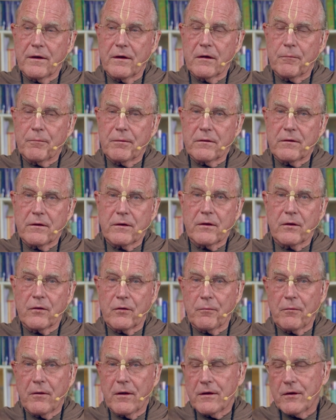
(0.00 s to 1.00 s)
in a
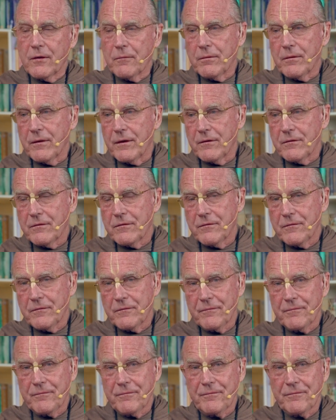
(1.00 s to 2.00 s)
particular marketplace.
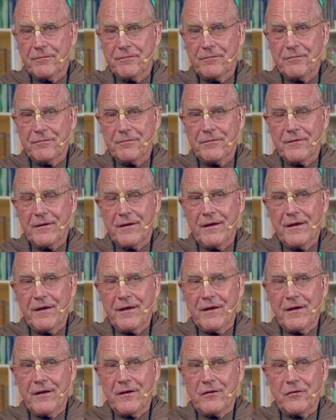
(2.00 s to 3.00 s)

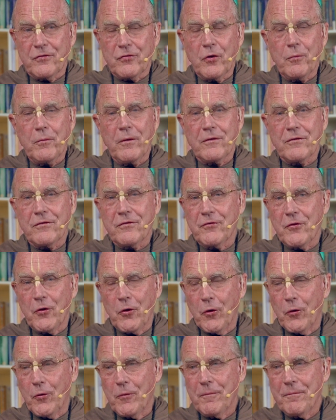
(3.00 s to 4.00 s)
So much
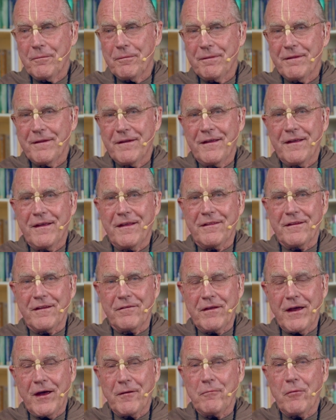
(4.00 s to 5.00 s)
so
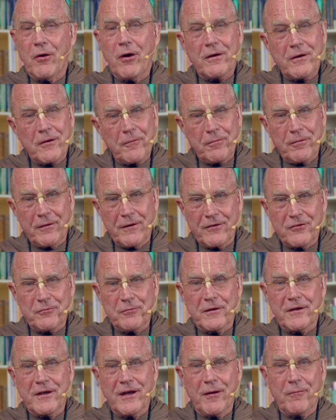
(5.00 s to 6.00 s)
that marketplace
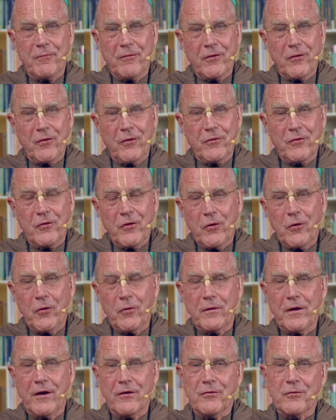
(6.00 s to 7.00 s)
became
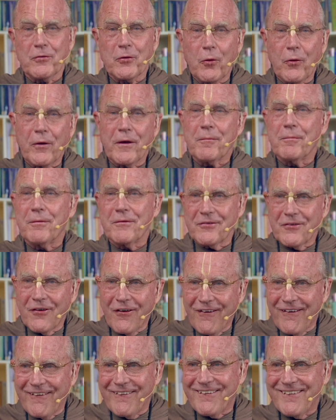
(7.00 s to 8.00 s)
known as Loi
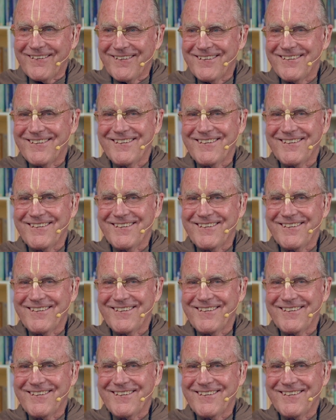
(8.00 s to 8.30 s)
Bazaar.